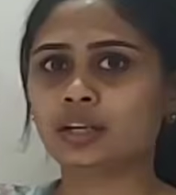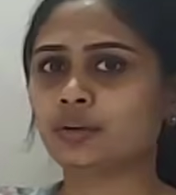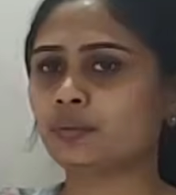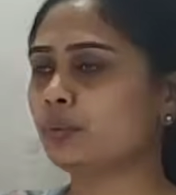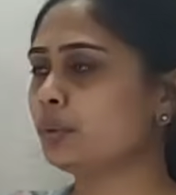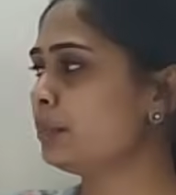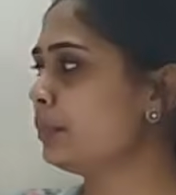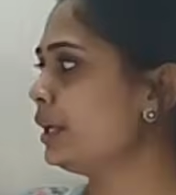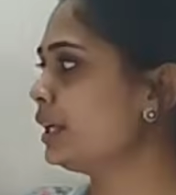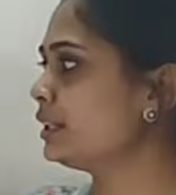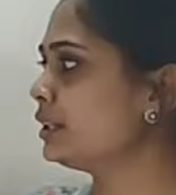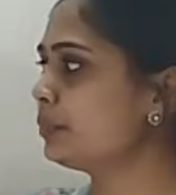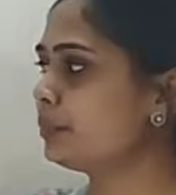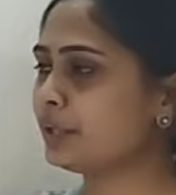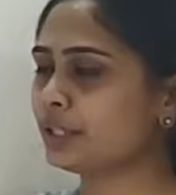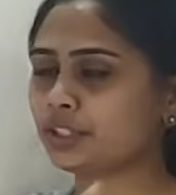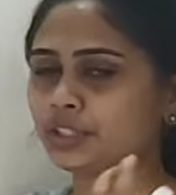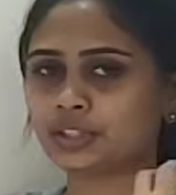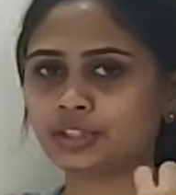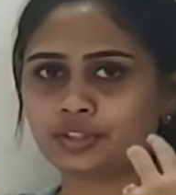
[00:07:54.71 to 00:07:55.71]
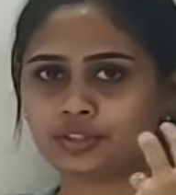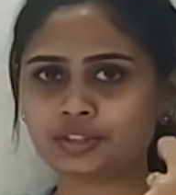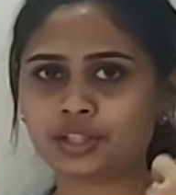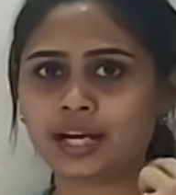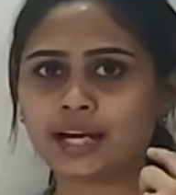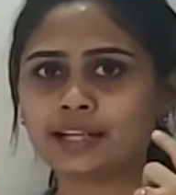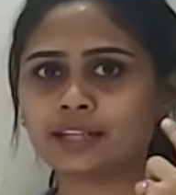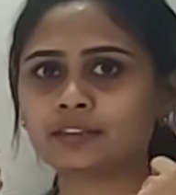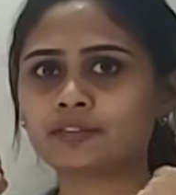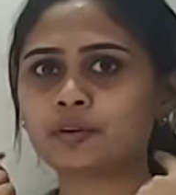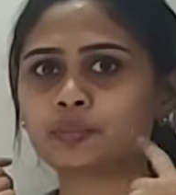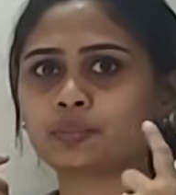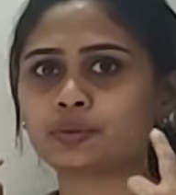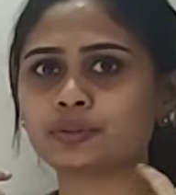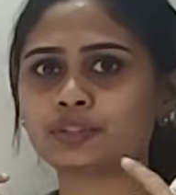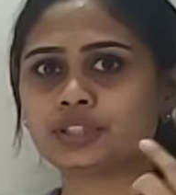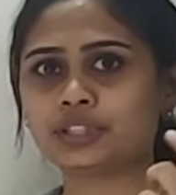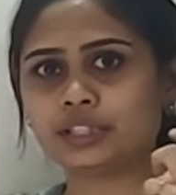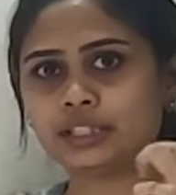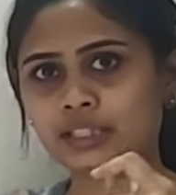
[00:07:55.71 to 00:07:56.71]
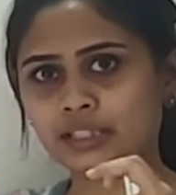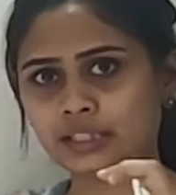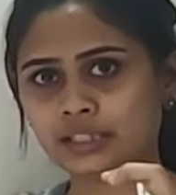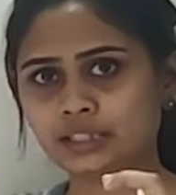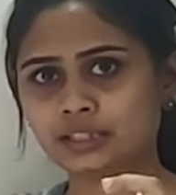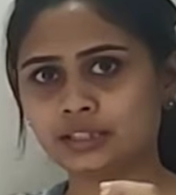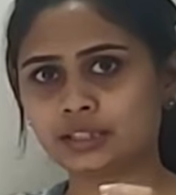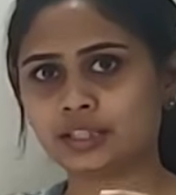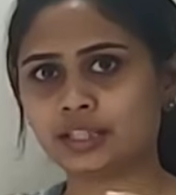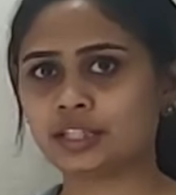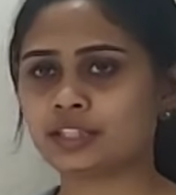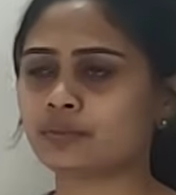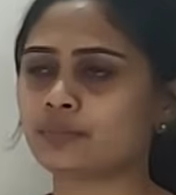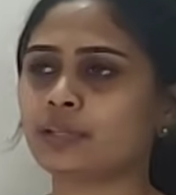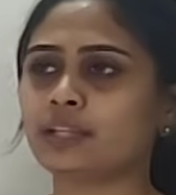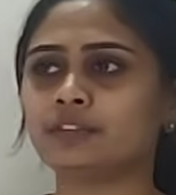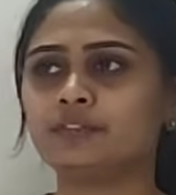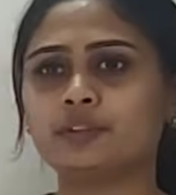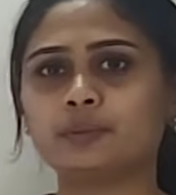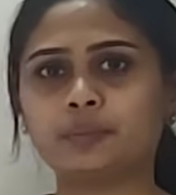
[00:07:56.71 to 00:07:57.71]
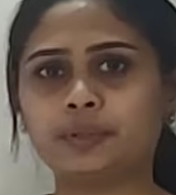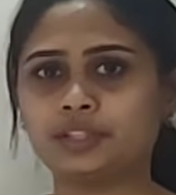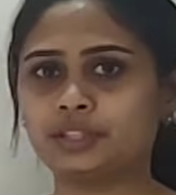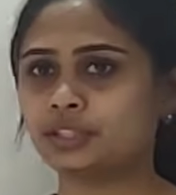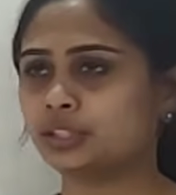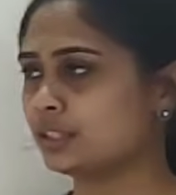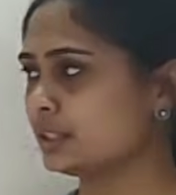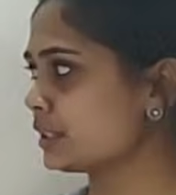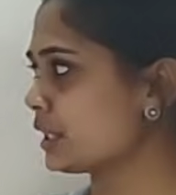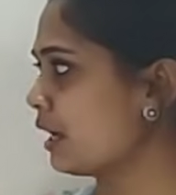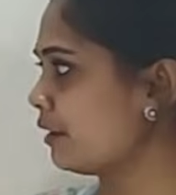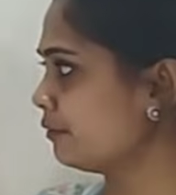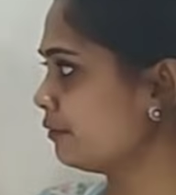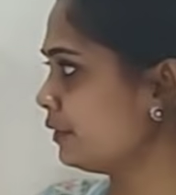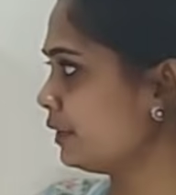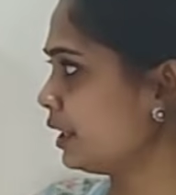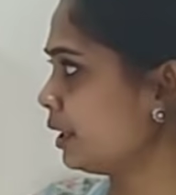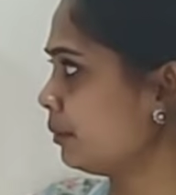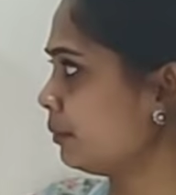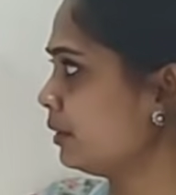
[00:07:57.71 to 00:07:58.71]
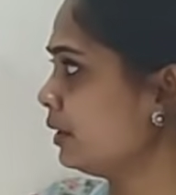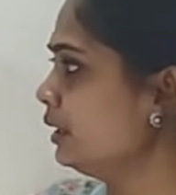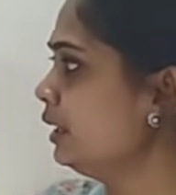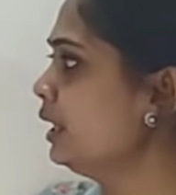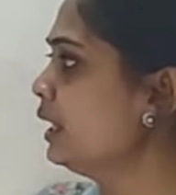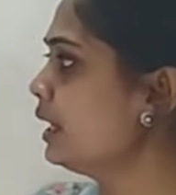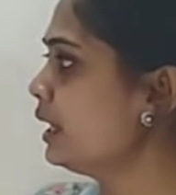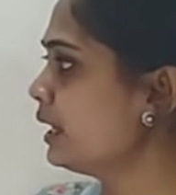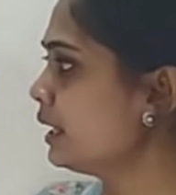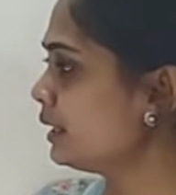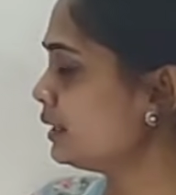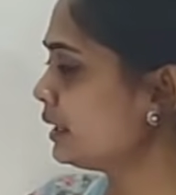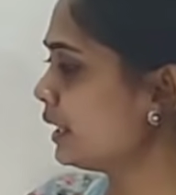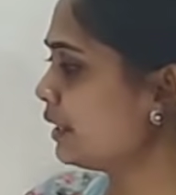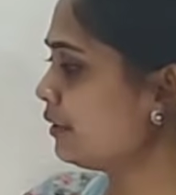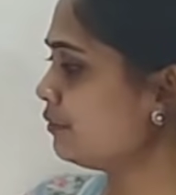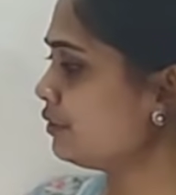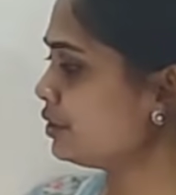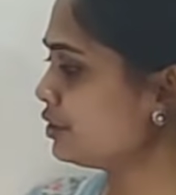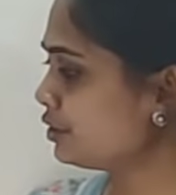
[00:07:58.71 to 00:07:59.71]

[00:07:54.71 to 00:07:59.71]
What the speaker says: We make the patient try our posterior teeth arrangement. If the patient is comfortable, then we